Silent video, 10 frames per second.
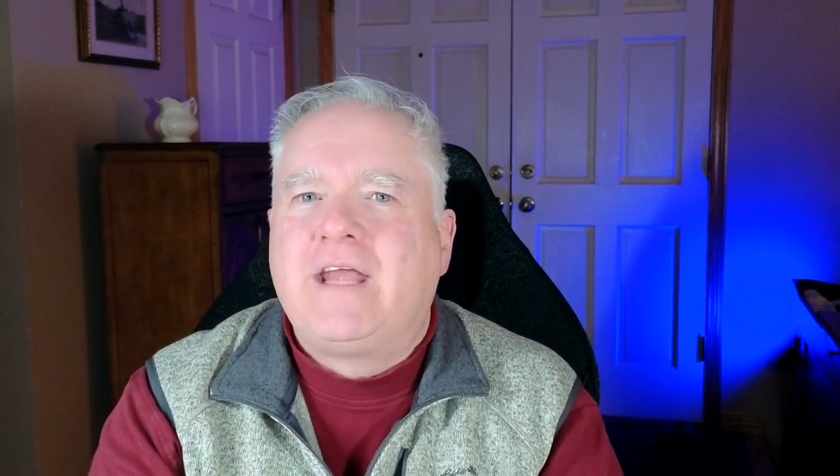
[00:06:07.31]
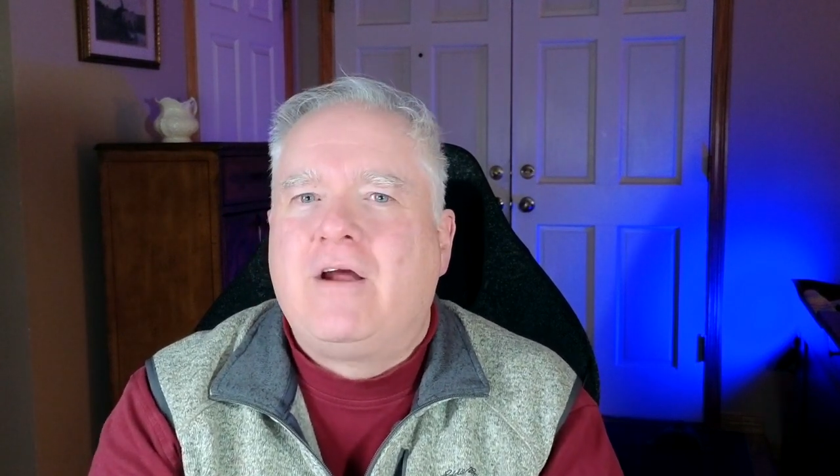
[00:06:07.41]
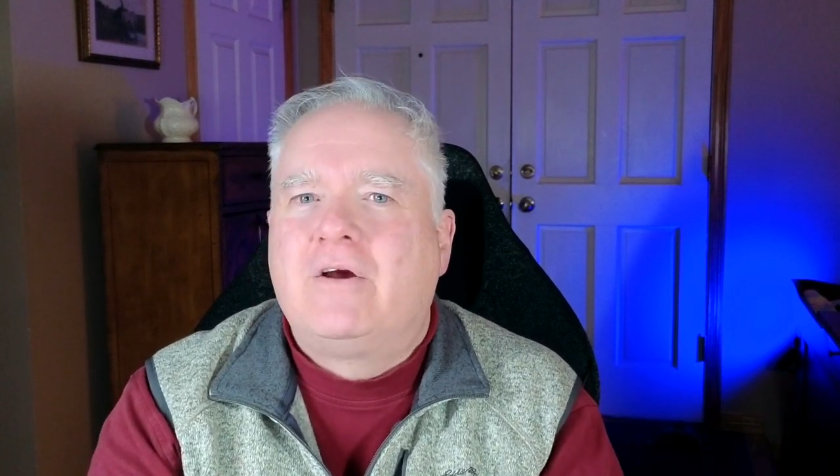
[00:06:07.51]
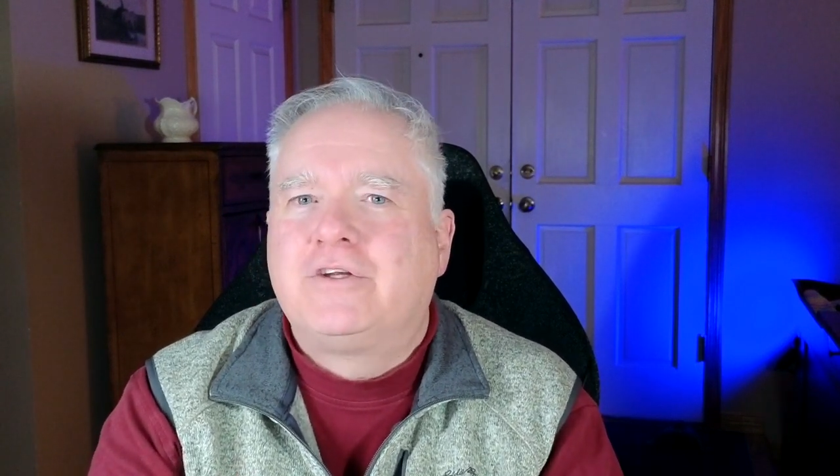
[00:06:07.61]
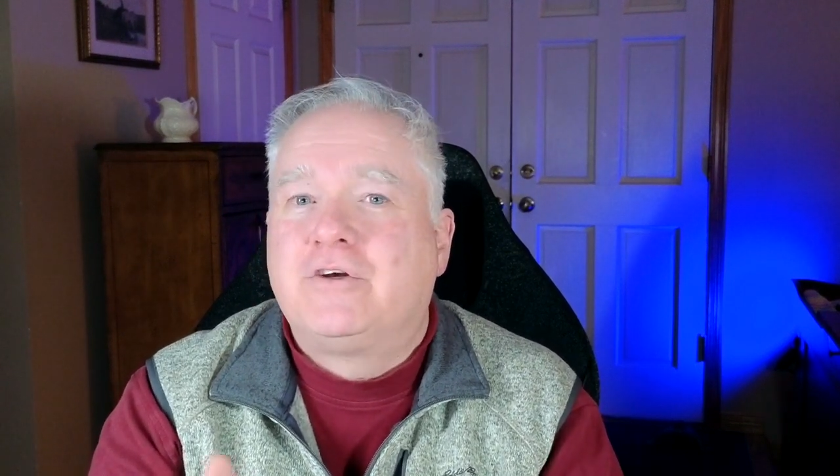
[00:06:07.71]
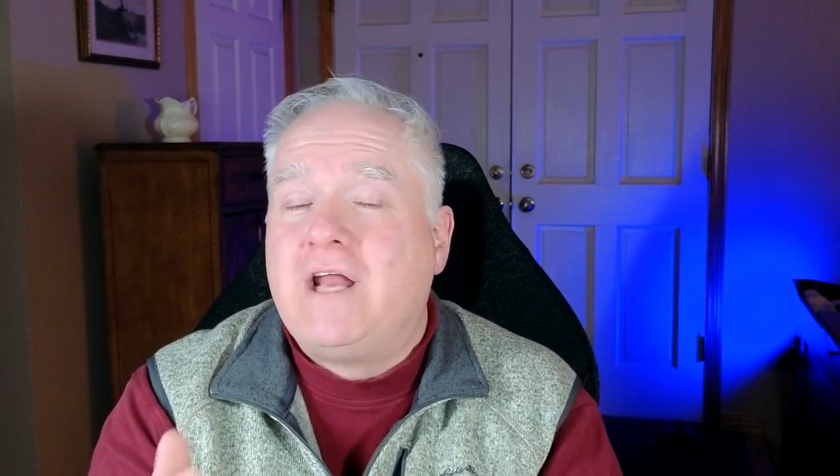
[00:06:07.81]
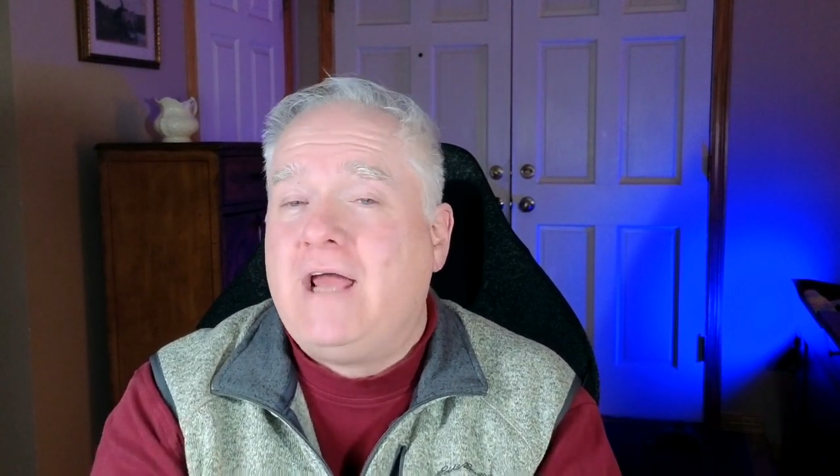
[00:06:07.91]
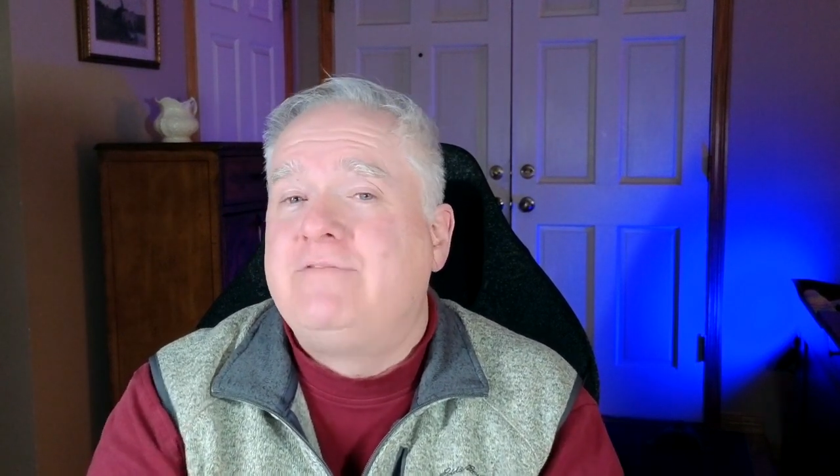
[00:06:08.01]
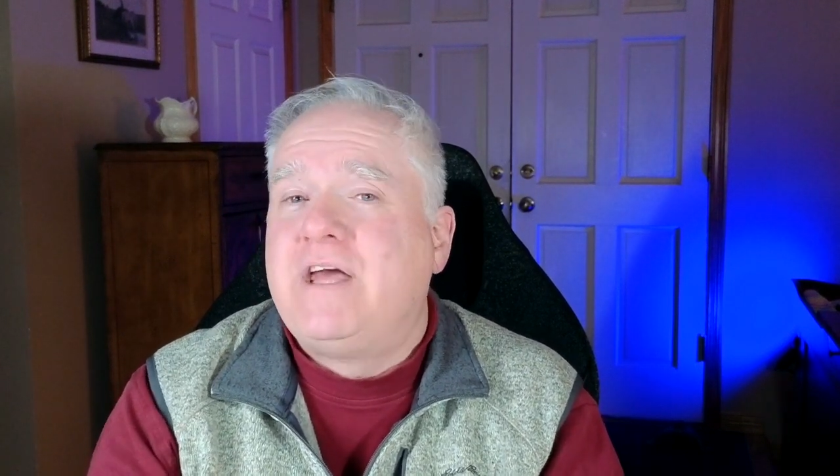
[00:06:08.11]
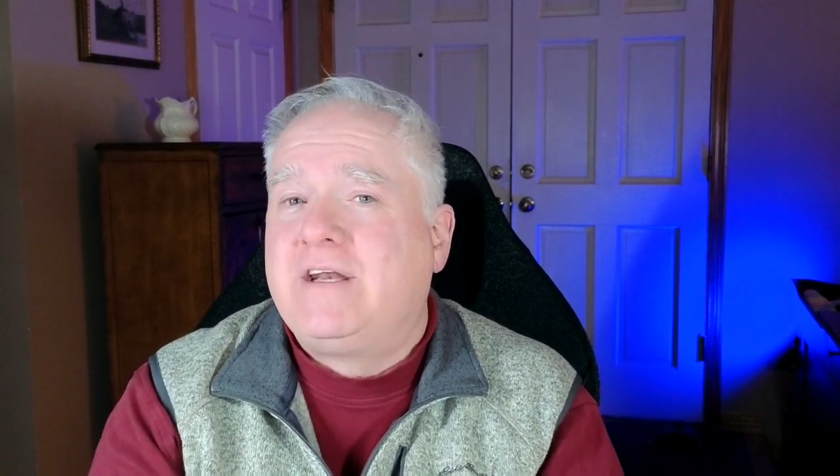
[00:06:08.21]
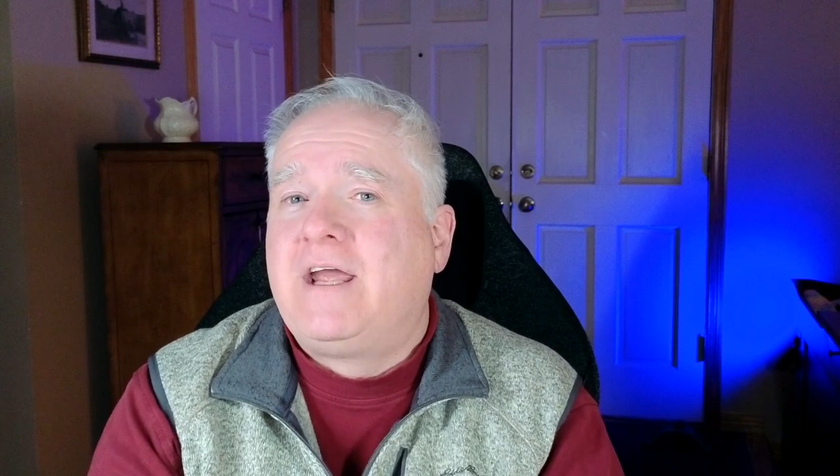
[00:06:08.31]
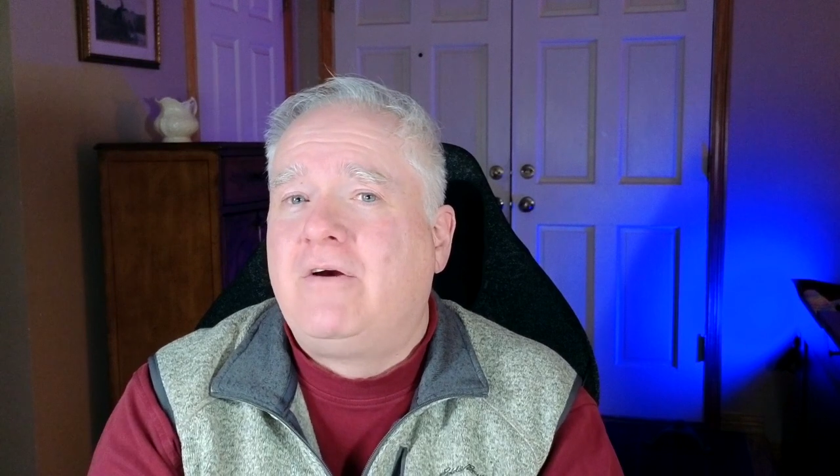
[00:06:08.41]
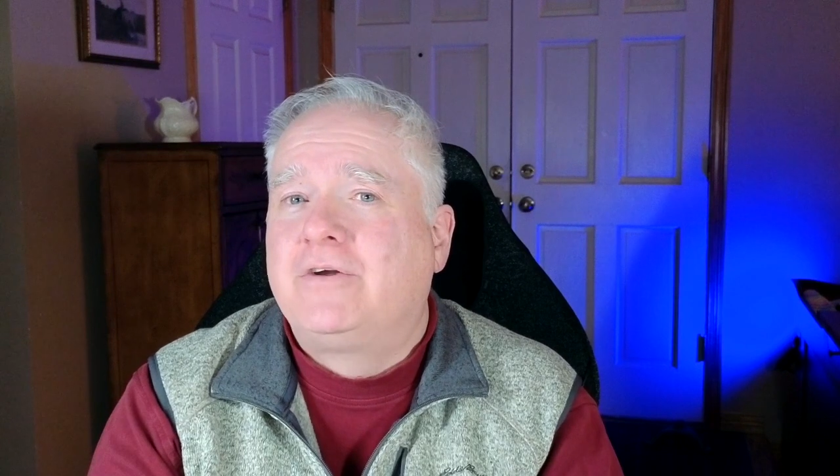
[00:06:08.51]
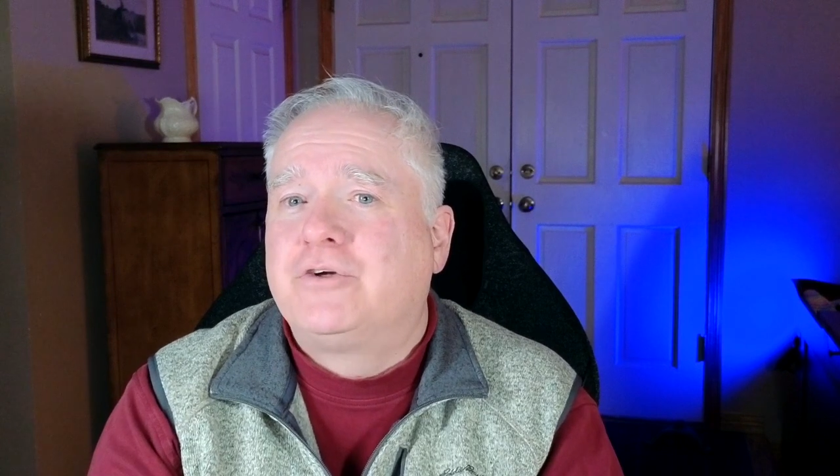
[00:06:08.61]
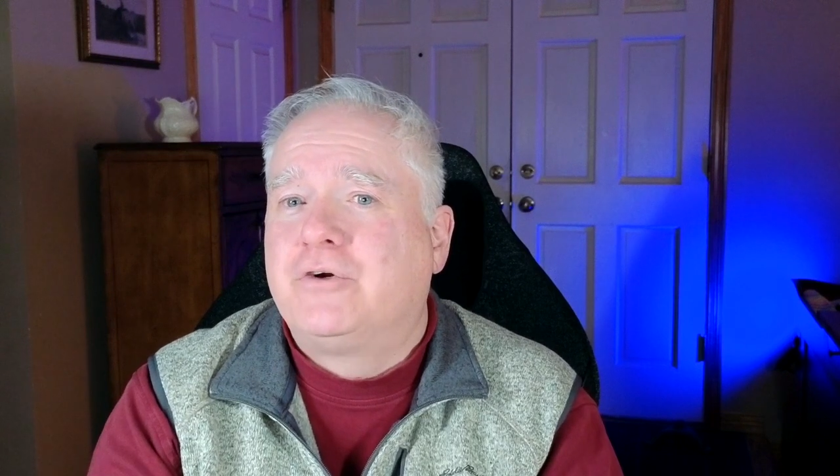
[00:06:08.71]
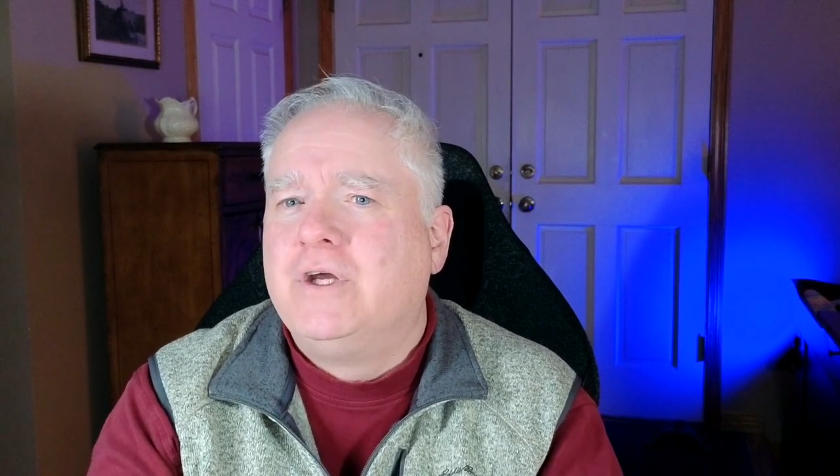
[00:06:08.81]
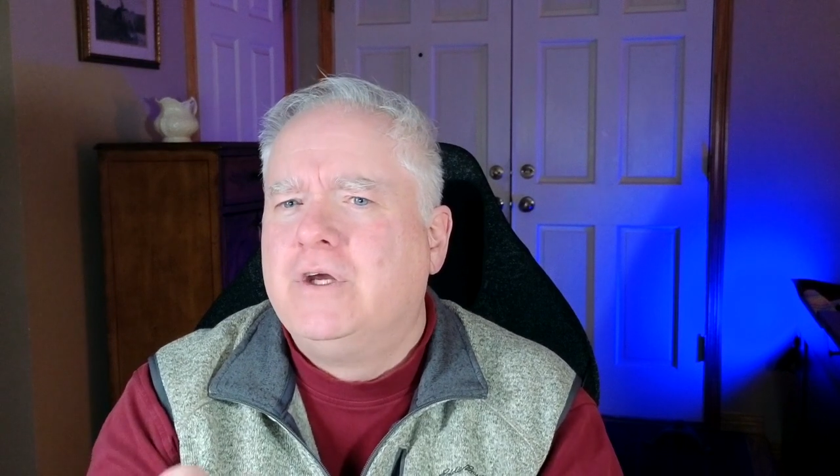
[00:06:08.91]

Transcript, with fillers: character and have that character